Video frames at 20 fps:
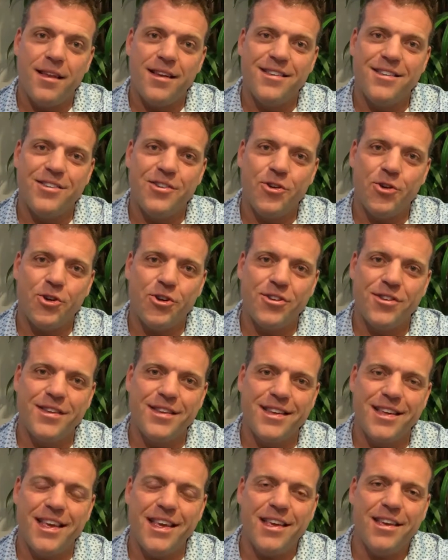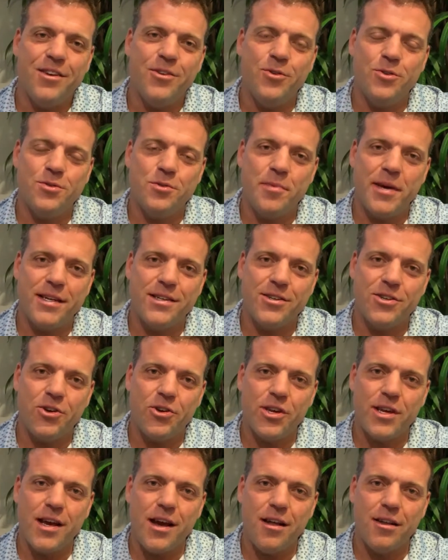to your kid who's about to go to
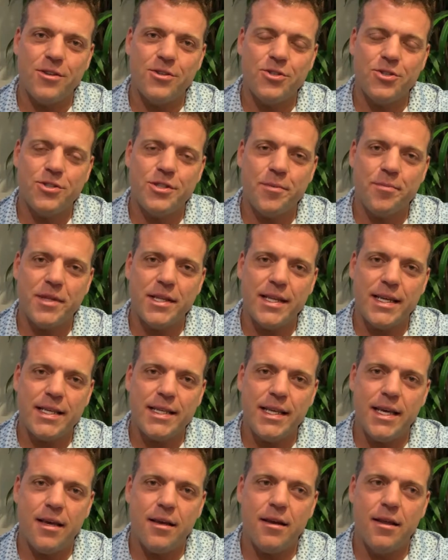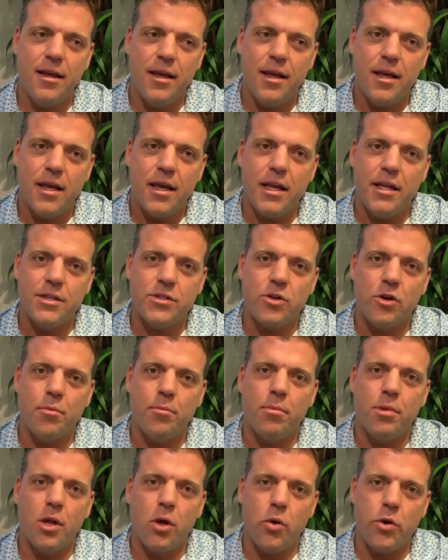college or something like that. And it's going to
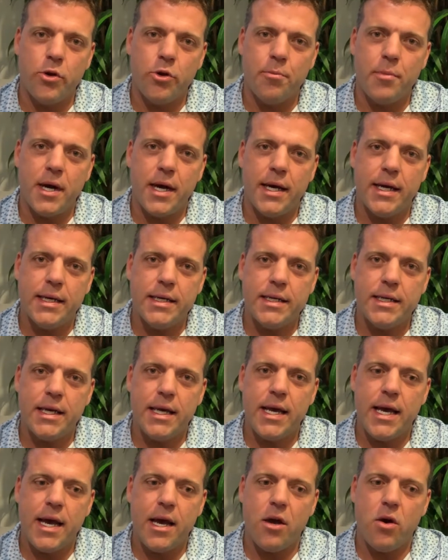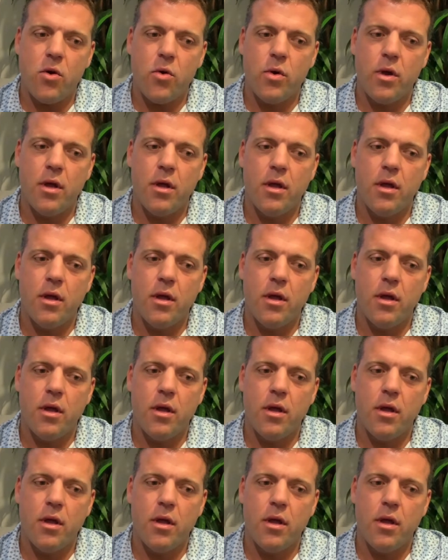blow your mind how